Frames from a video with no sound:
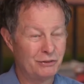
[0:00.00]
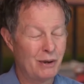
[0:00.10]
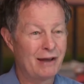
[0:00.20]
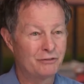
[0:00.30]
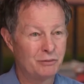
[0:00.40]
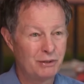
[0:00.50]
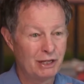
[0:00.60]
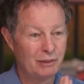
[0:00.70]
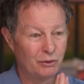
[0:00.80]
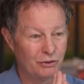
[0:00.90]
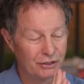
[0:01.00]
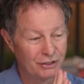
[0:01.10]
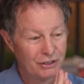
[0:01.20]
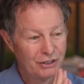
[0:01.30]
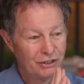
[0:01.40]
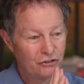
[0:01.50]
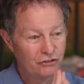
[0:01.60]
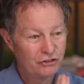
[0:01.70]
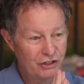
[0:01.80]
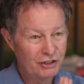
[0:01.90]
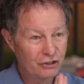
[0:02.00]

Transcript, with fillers: You have to be able to see